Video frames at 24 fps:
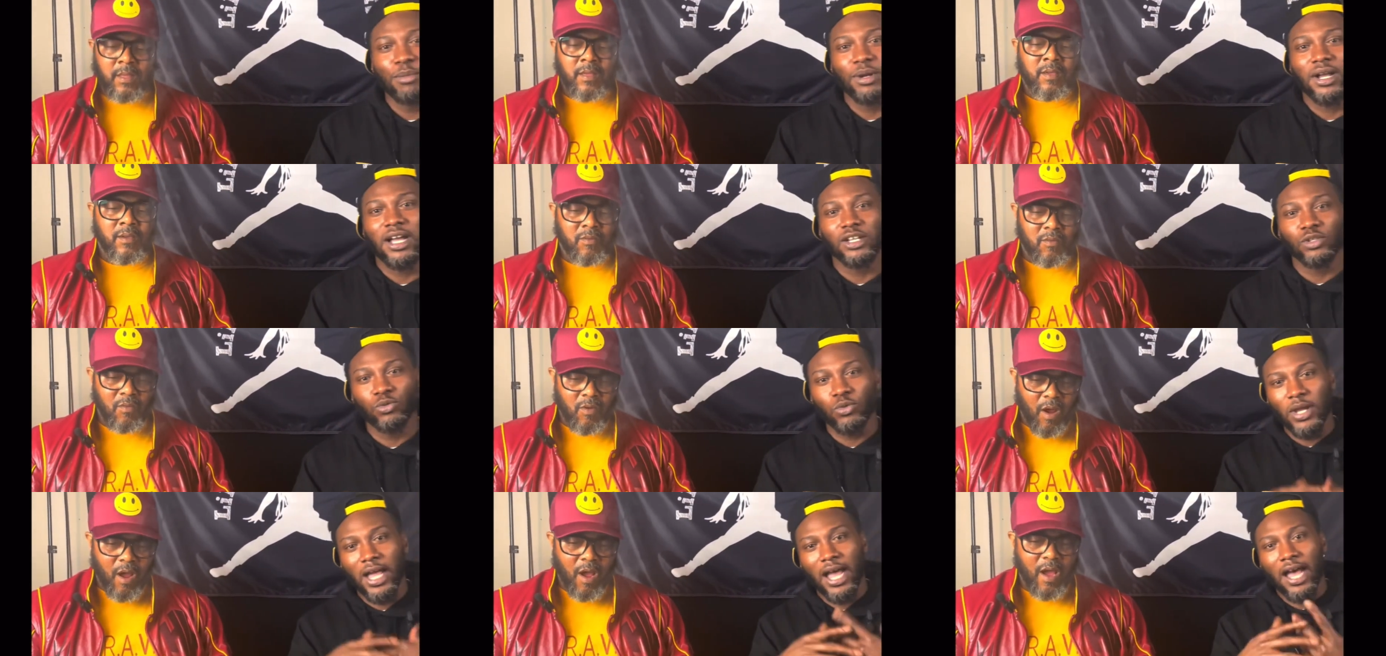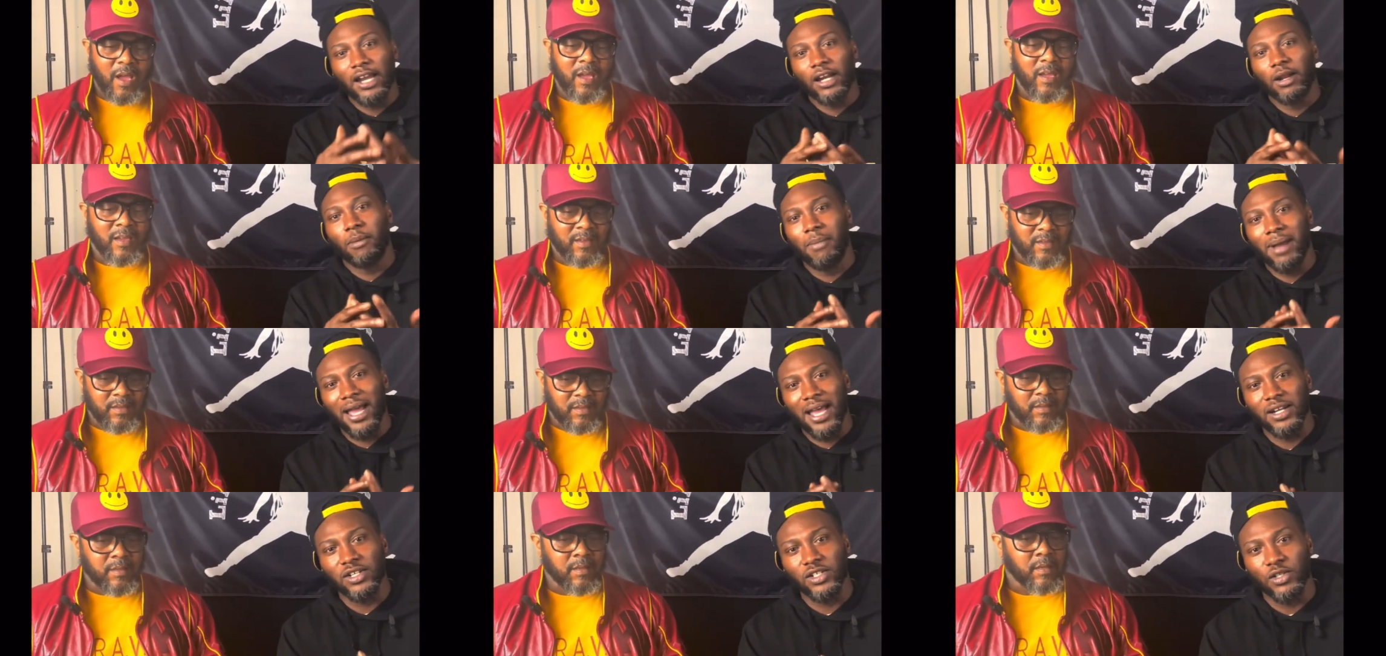Speaker 1: me? Because we all
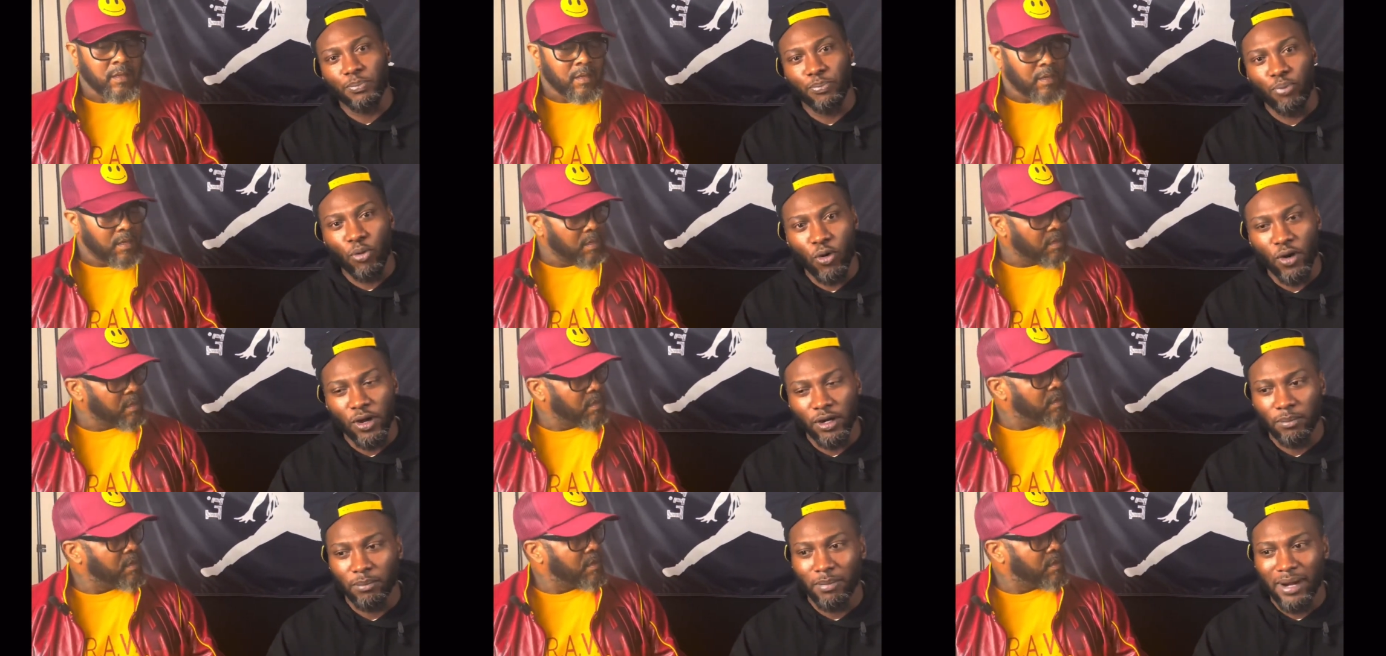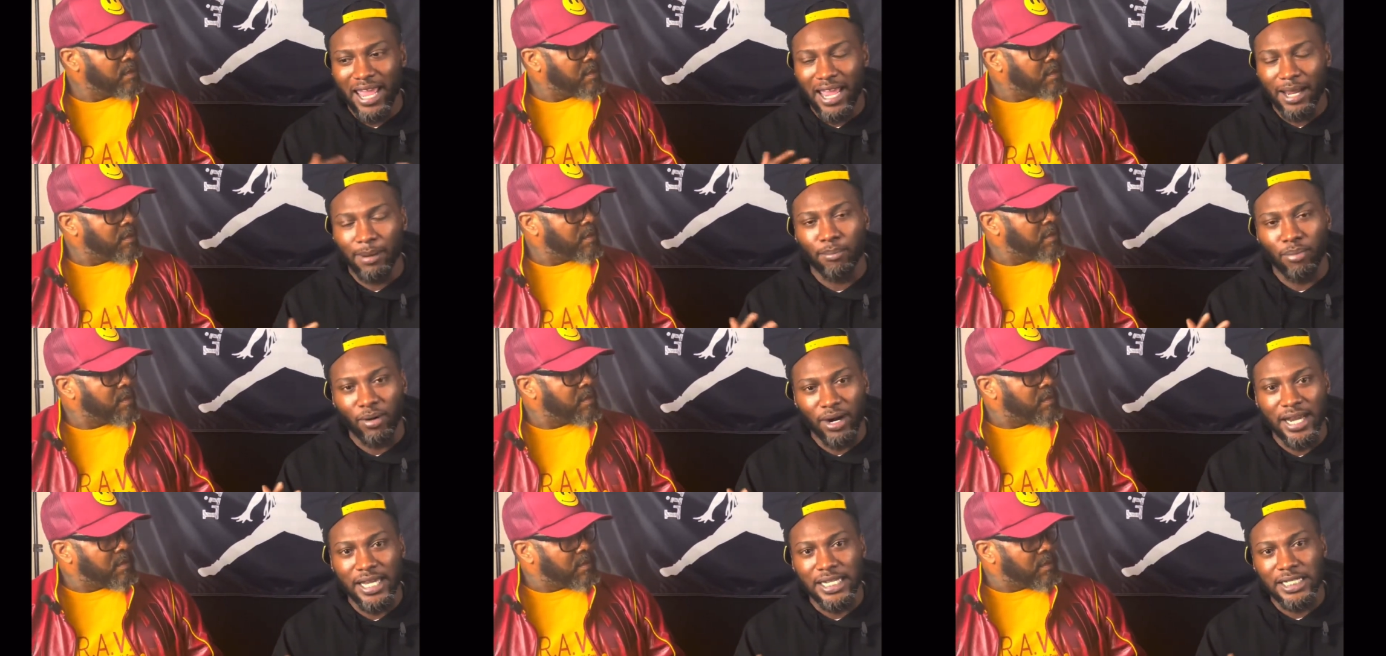about supporting
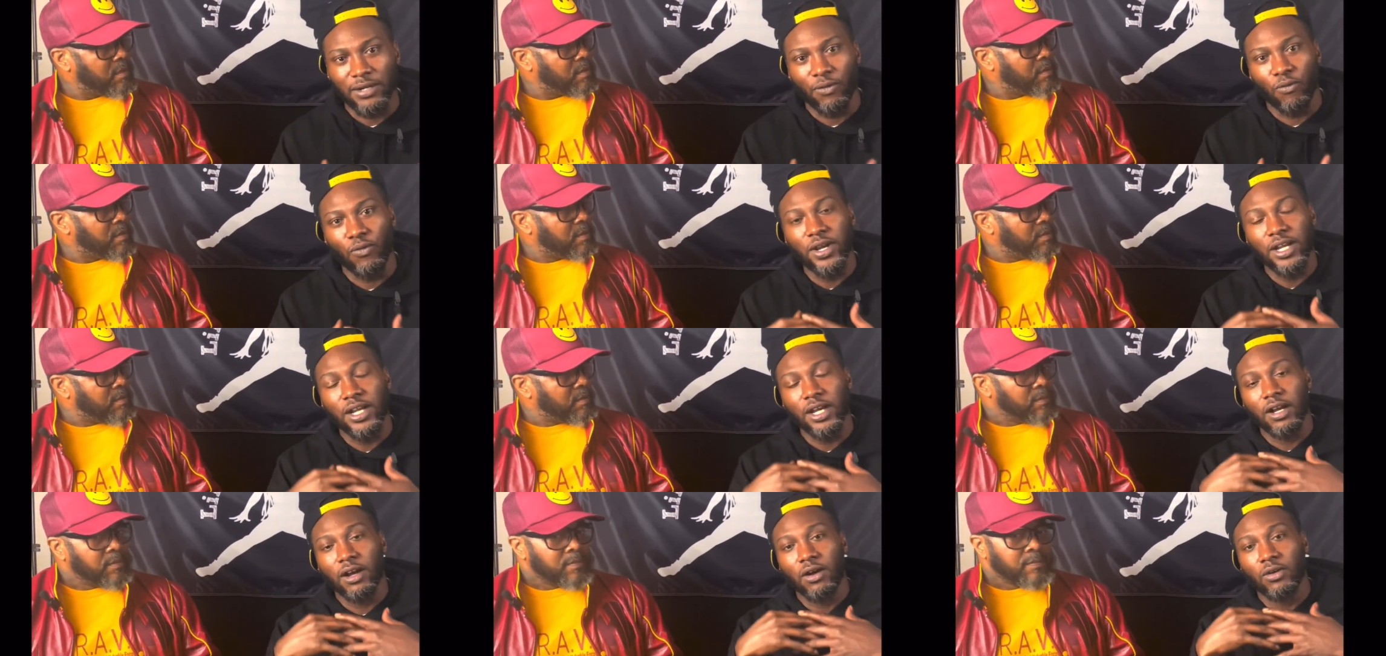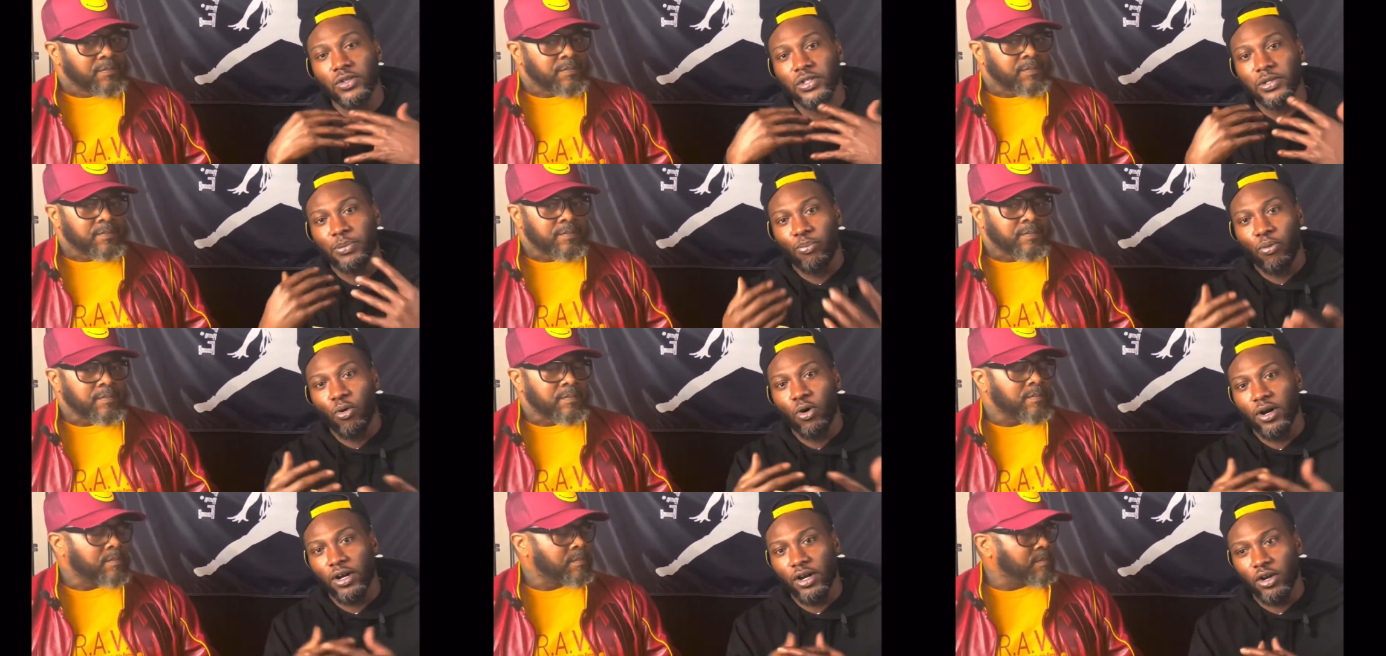black brands. If we can go
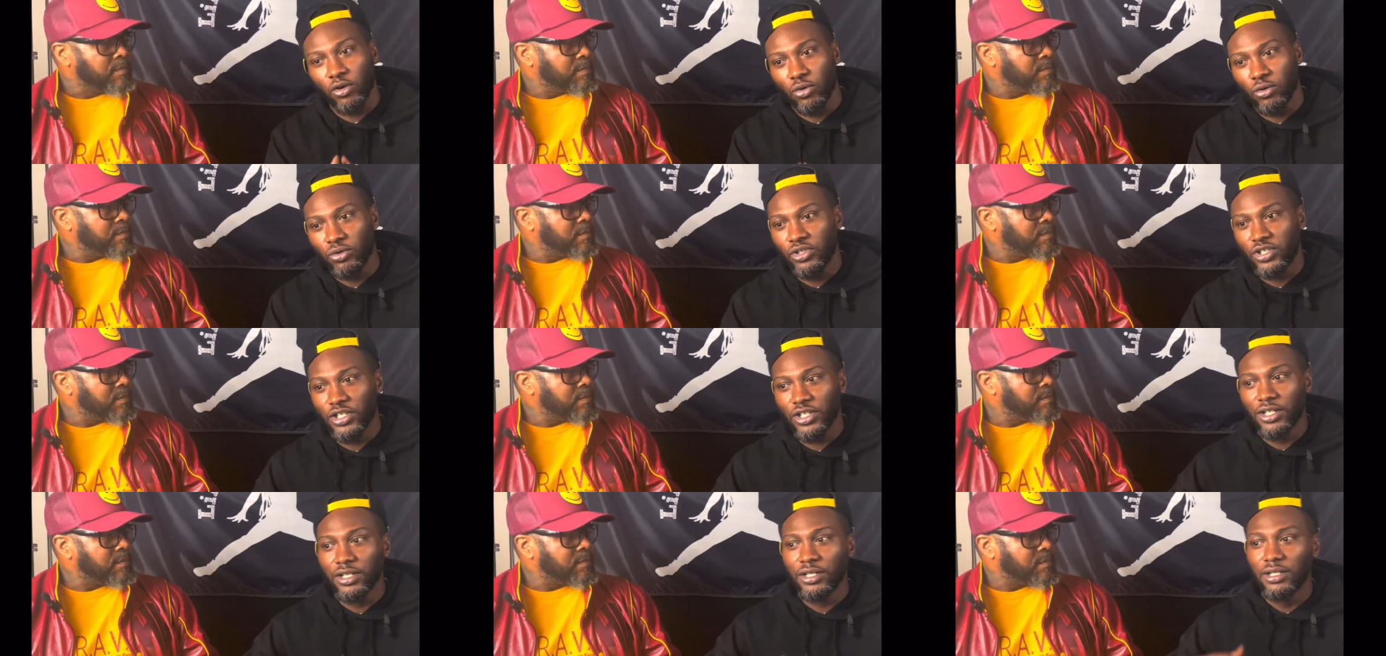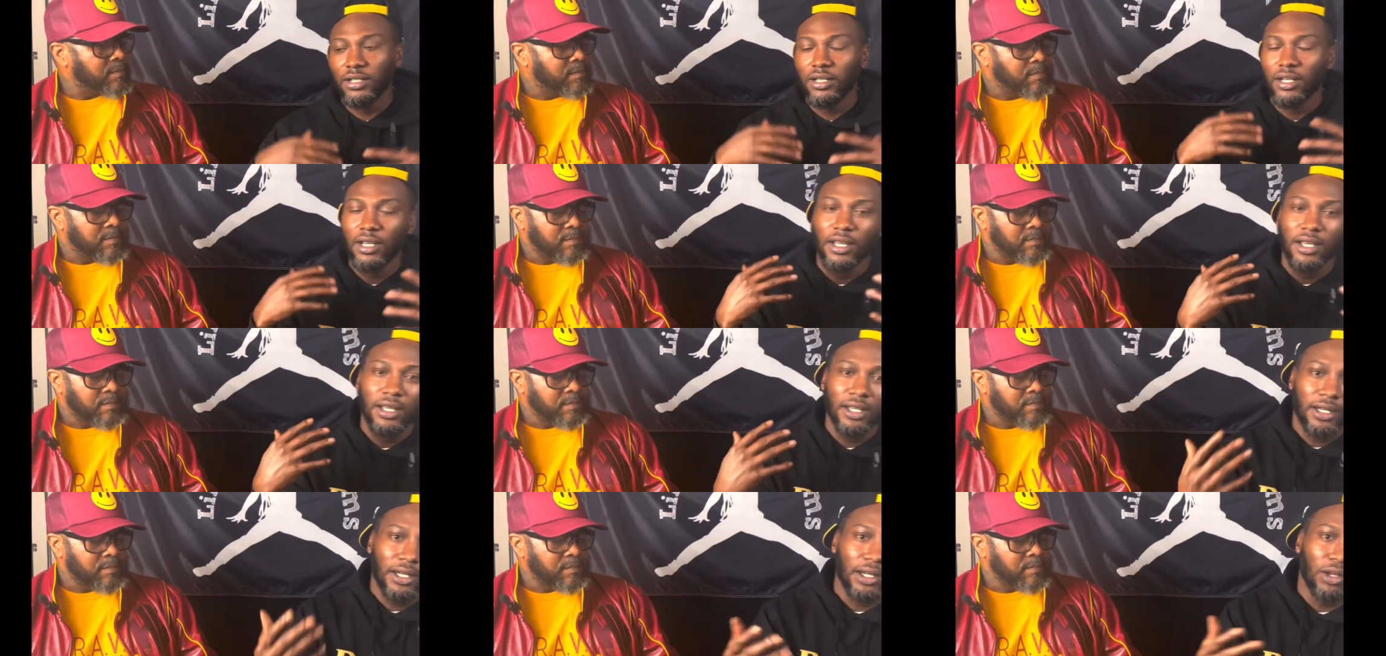support Gucci,
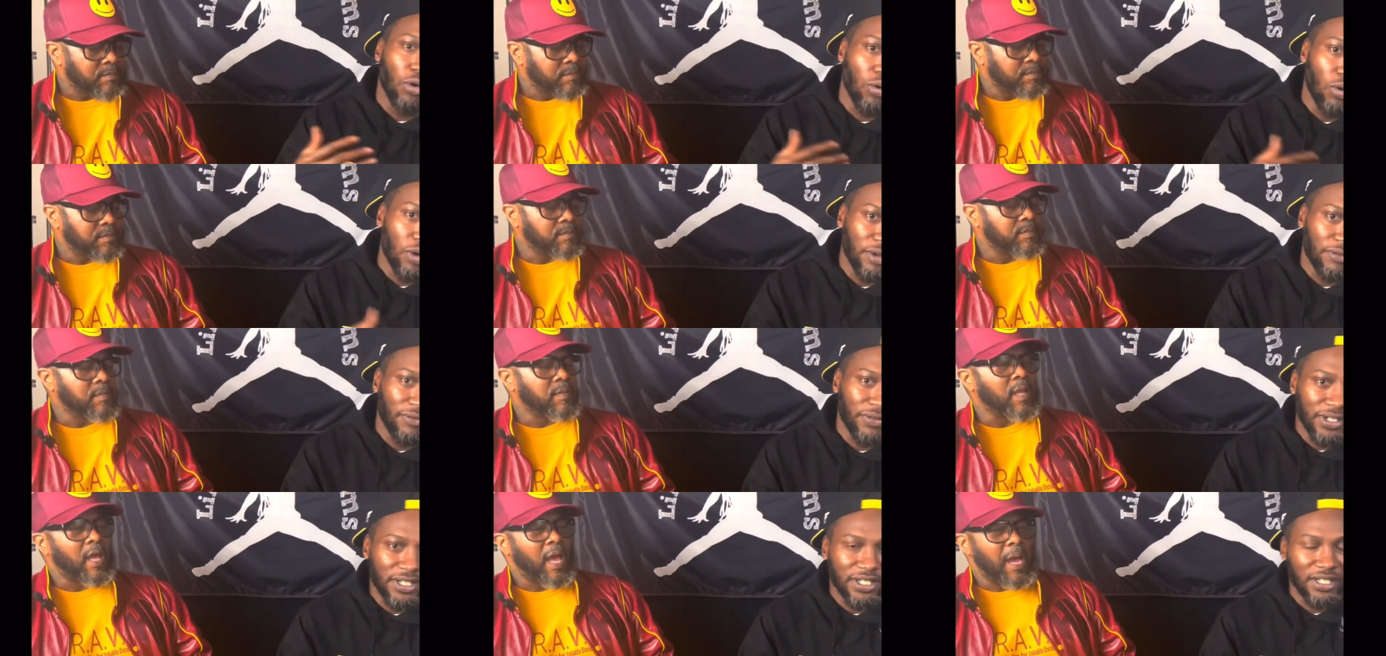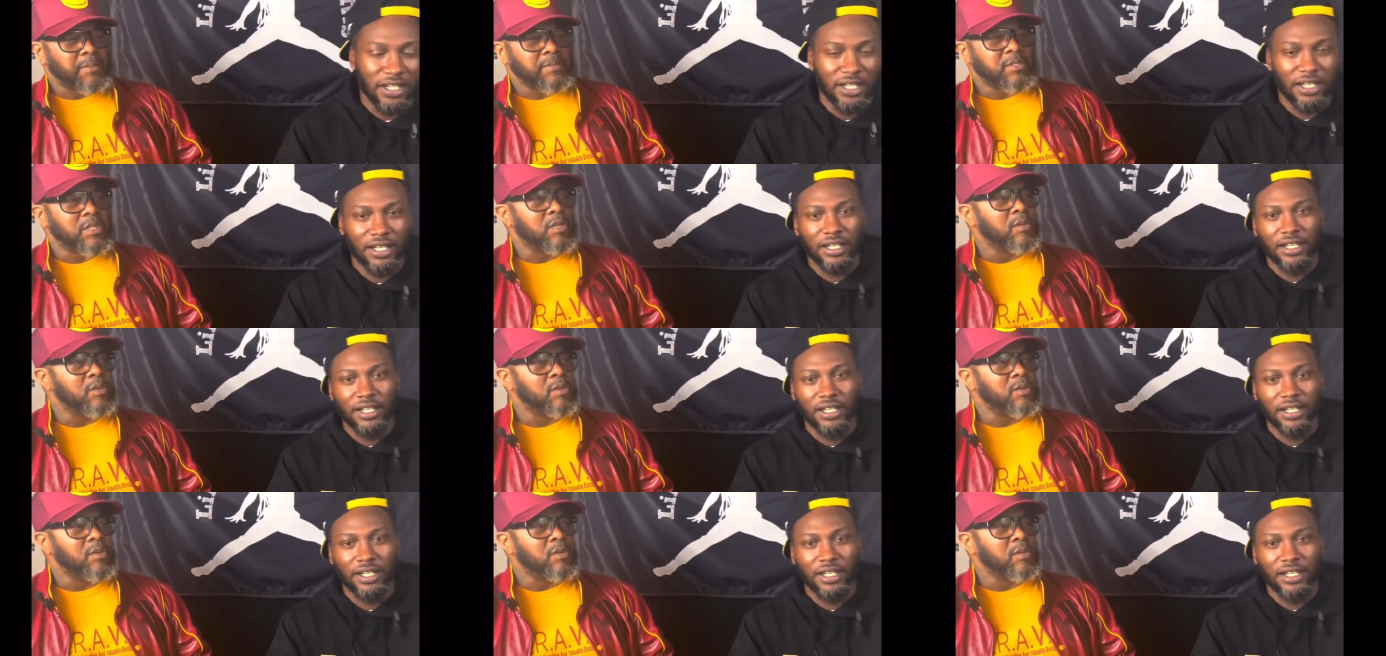Louis Vuitton.